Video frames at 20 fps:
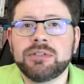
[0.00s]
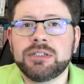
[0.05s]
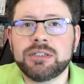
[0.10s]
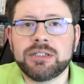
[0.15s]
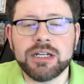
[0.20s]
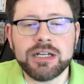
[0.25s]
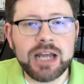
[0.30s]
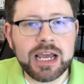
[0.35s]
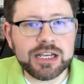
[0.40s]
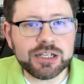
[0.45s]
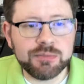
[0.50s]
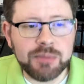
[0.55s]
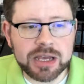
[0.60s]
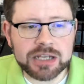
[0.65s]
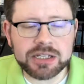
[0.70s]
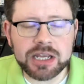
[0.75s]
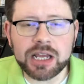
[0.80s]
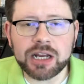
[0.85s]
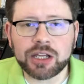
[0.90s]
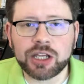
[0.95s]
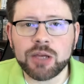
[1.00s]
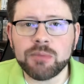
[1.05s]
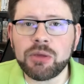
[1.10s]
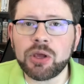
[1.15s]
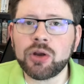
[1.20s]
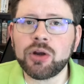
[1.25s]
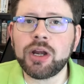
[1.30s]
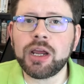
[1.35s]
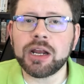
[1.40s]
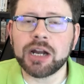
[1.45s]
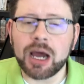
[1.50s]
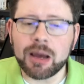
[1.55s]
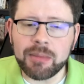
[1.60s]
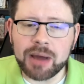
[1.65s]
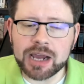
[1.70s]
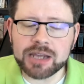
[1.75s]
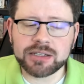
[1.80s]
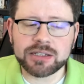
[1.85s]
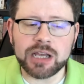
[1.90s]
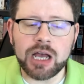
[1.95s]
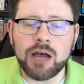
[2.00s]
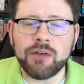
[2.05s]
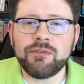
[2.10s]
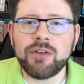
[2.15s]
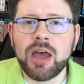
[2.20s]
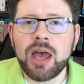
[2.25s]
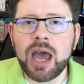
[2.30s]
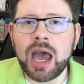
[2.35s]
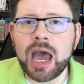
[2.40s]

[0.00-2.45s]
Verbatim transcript: today's Messianic community, and I myself